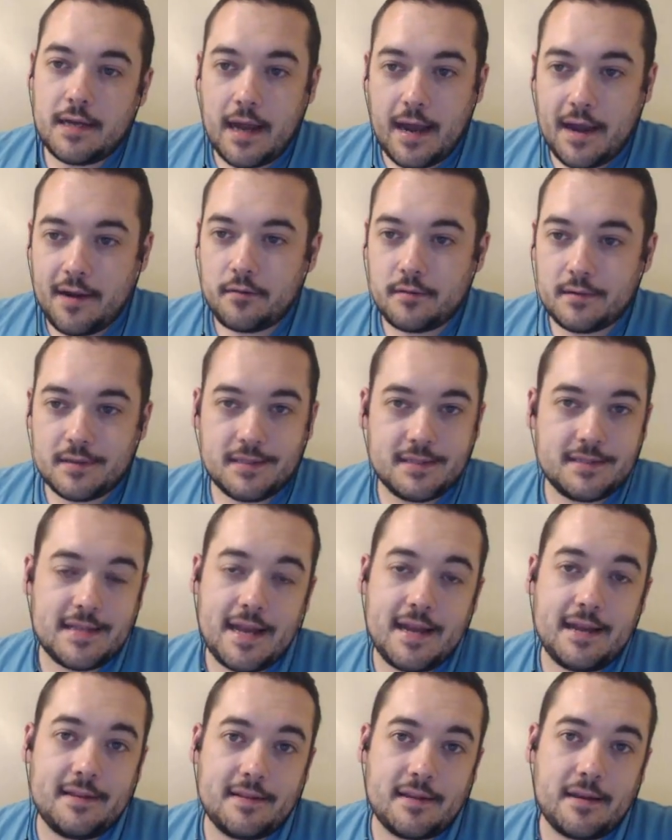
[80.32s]
don't
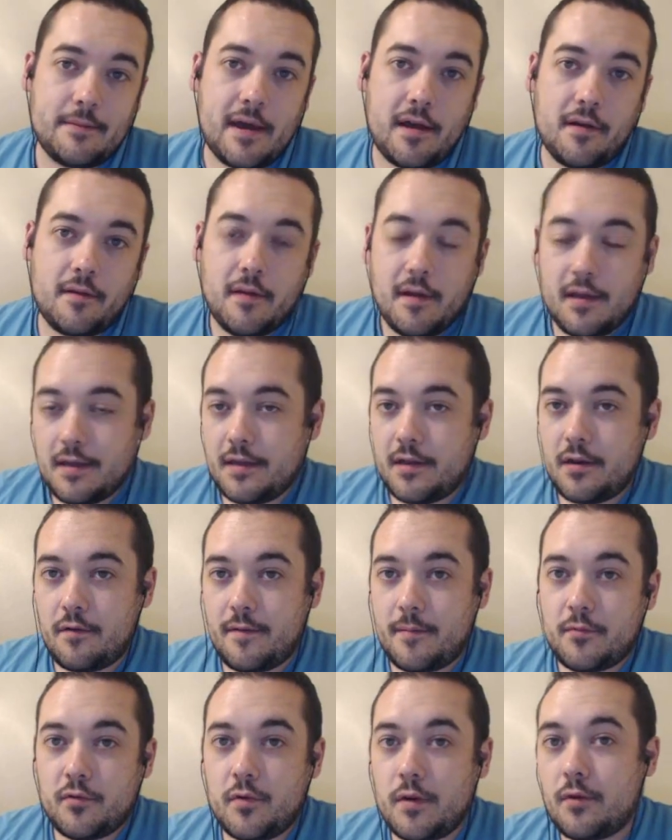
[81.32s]
say anything about
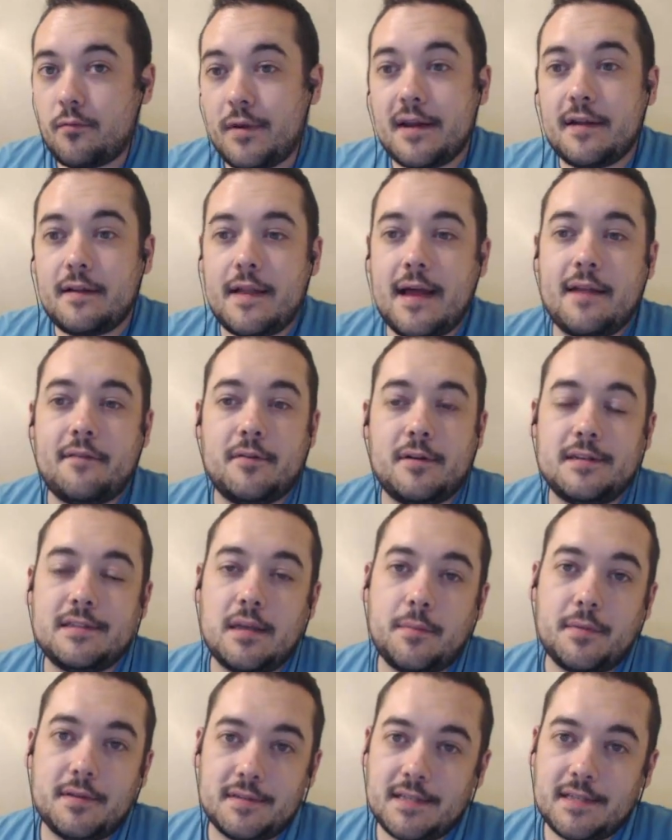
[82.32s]
if I'm doing a wrinkle ad, for
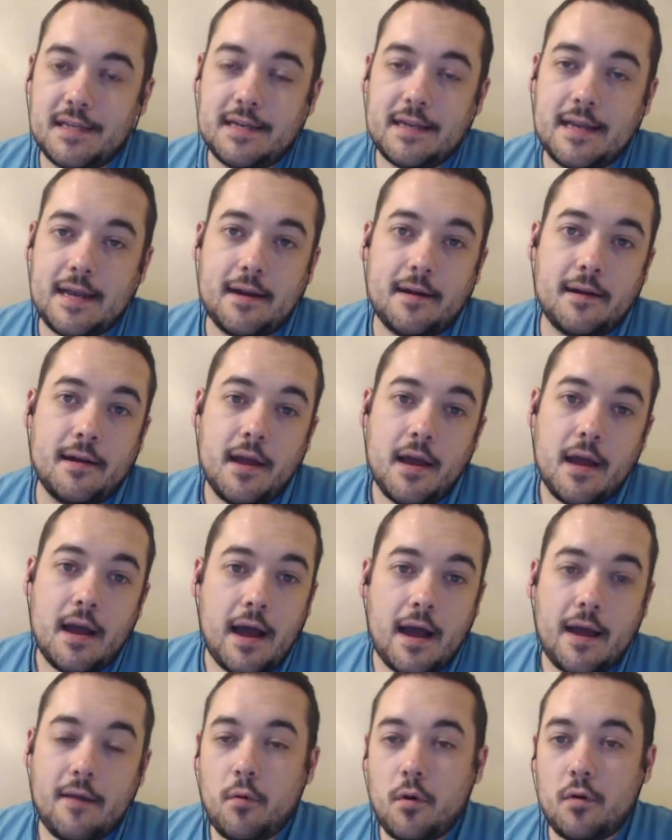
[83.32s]
example, skincare,
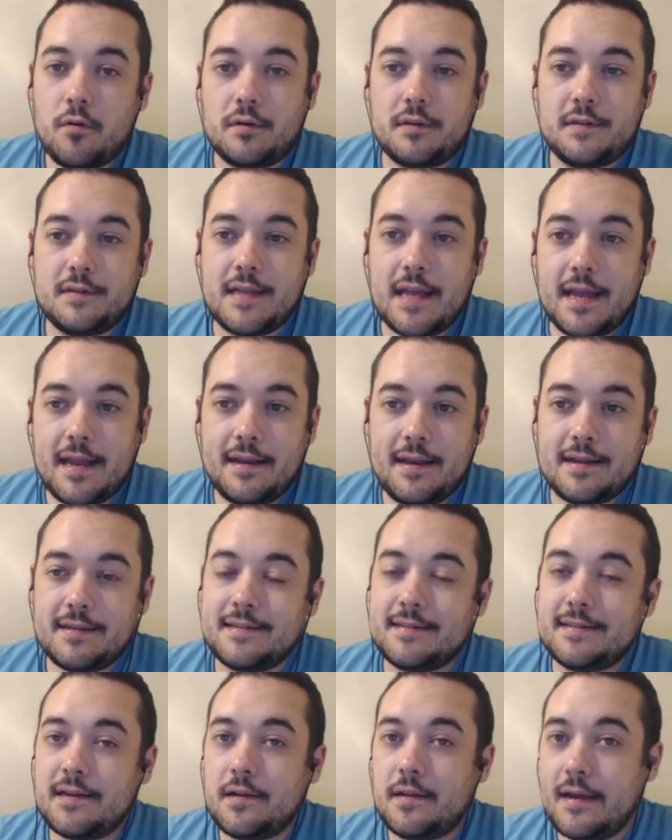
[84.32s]
I won't say
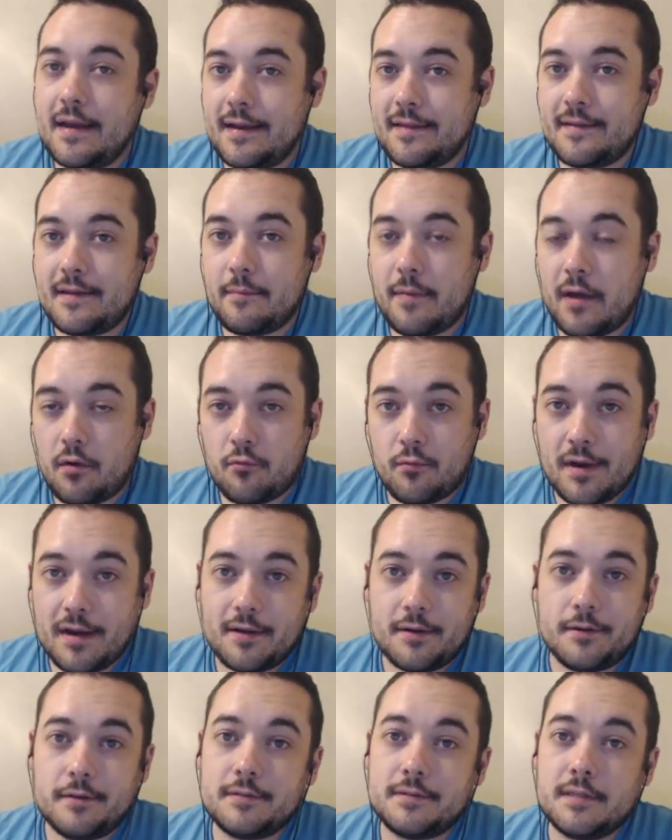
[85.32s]
necessarily anything about
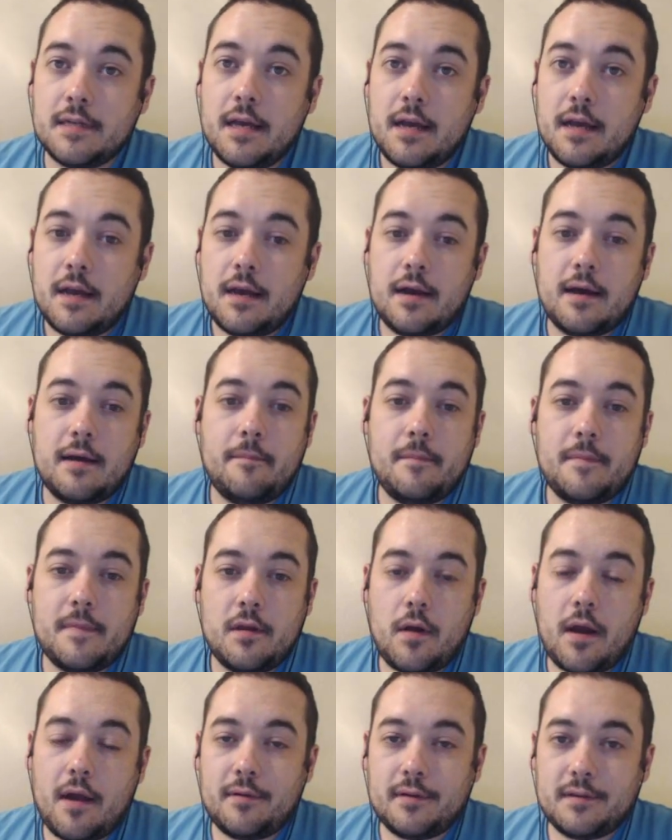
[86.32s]
wrinkles.
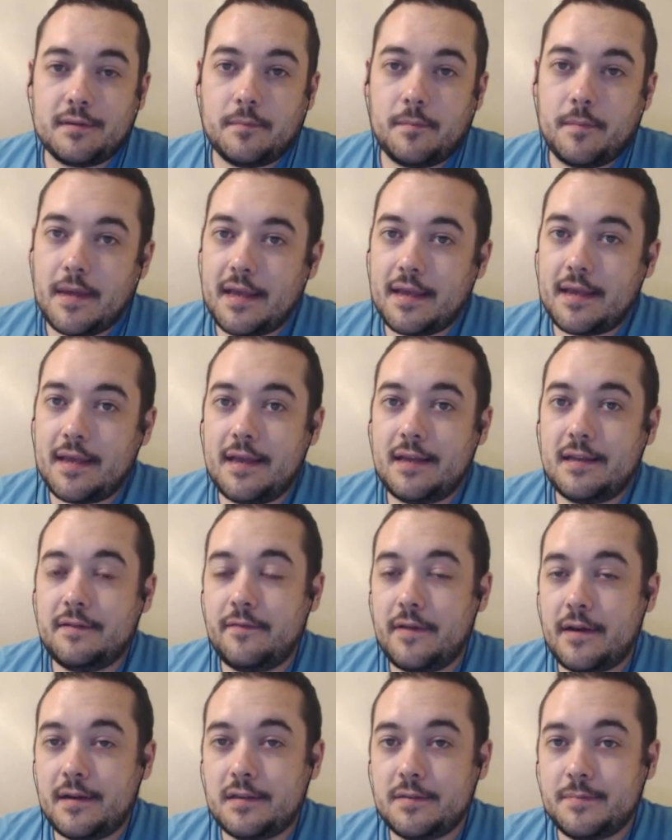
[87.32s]
I will pick a
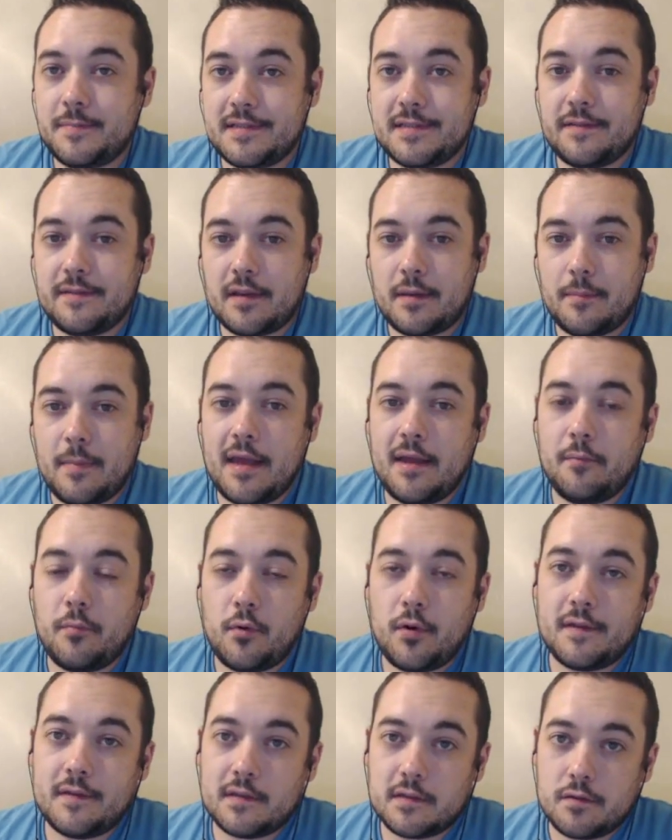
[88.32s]
very specific pain
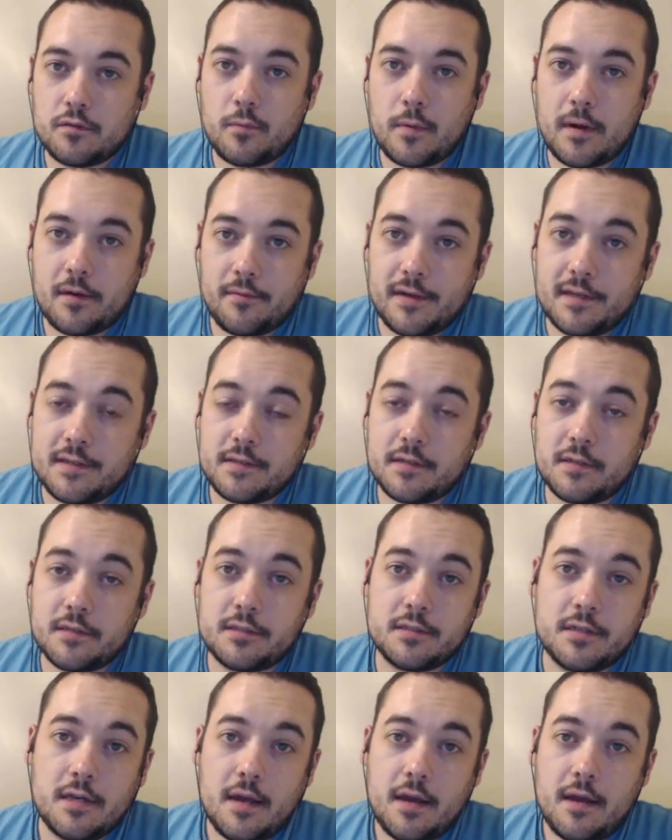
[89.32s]
point. This is where
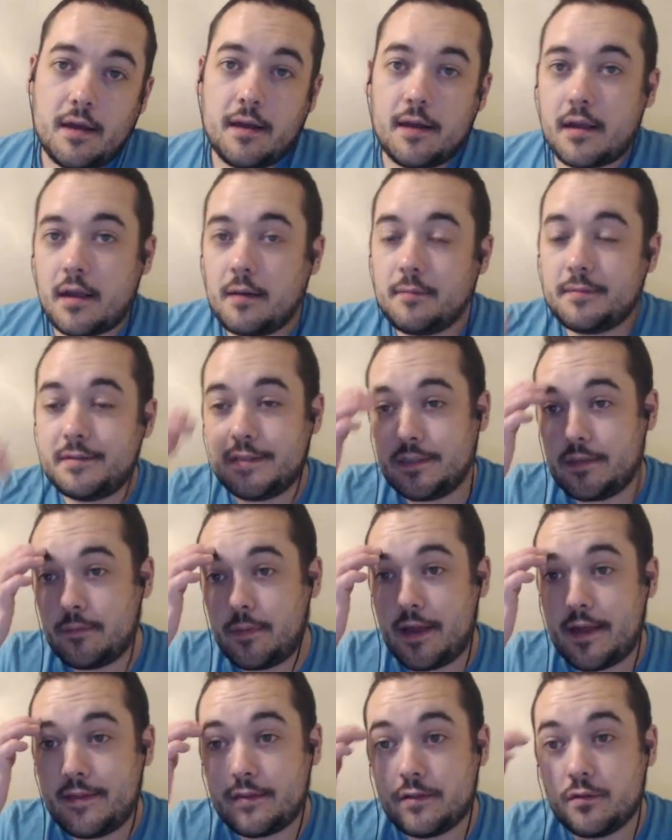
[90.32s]
research comes into
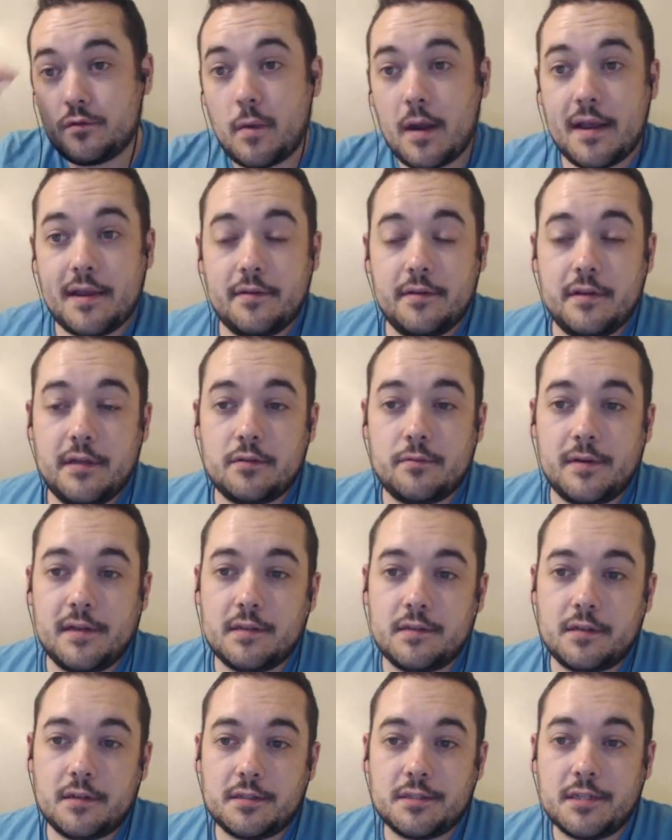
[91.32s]
play. This is why you need to
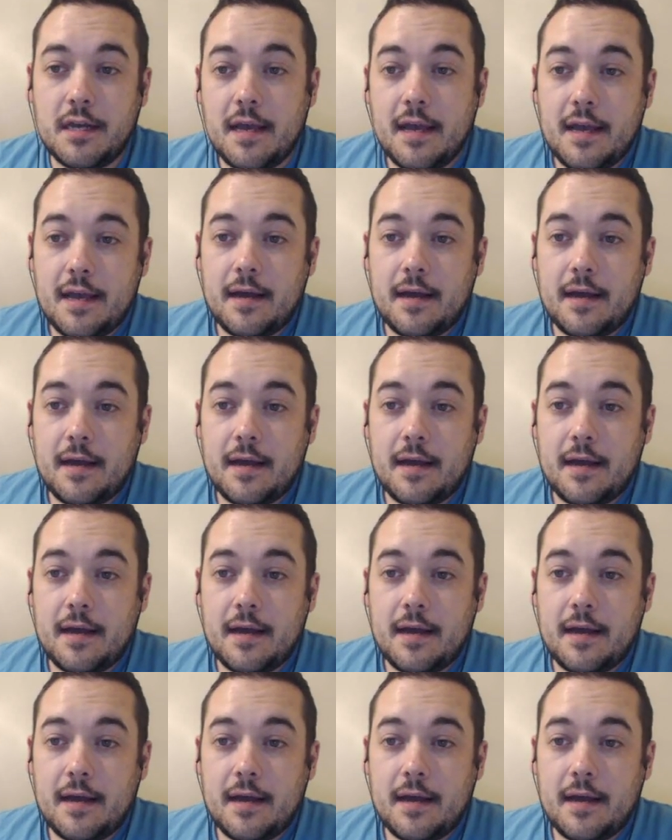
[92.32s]
research.